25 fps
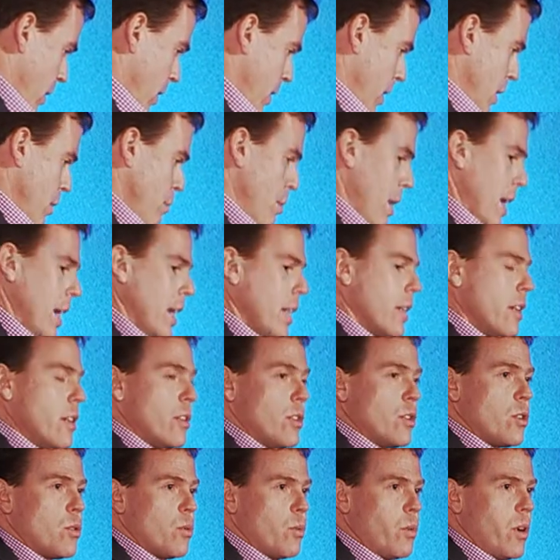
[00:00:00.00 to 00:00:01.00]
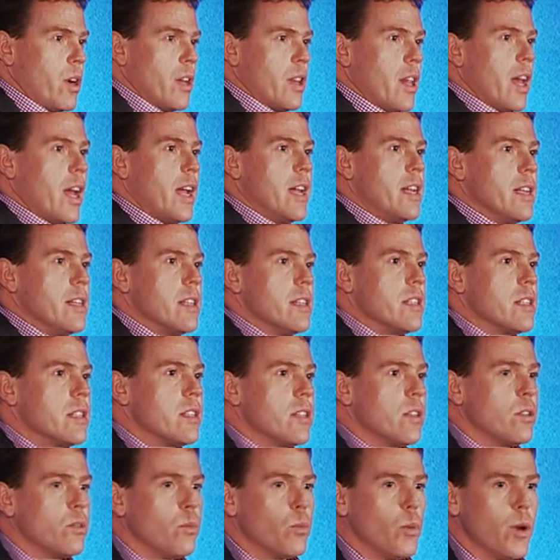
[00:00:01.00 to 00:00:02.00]
debate as to why that is.
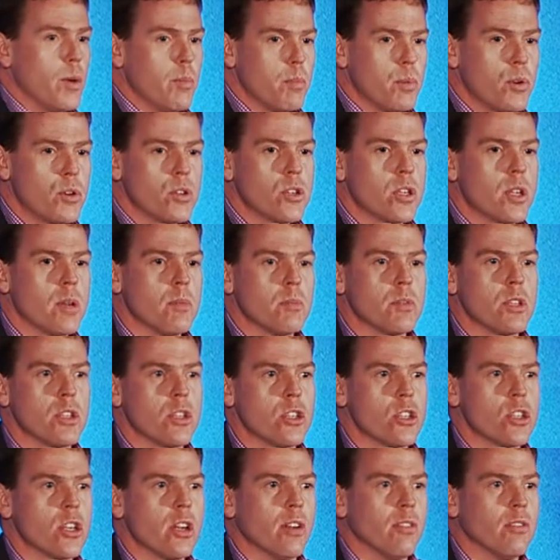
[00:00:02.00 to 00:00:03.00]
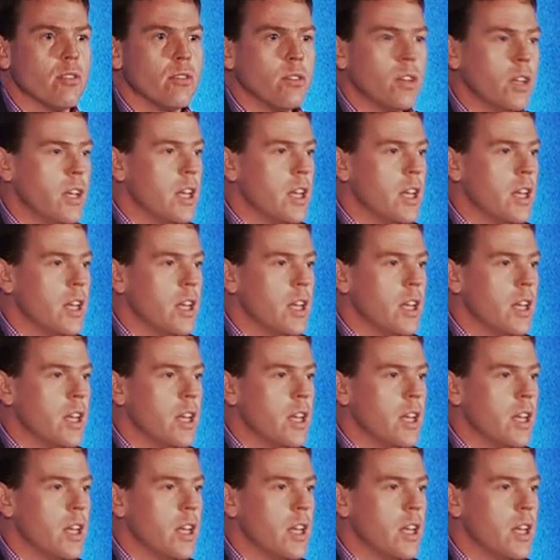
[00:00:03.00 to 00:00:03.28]
When push comes to shove,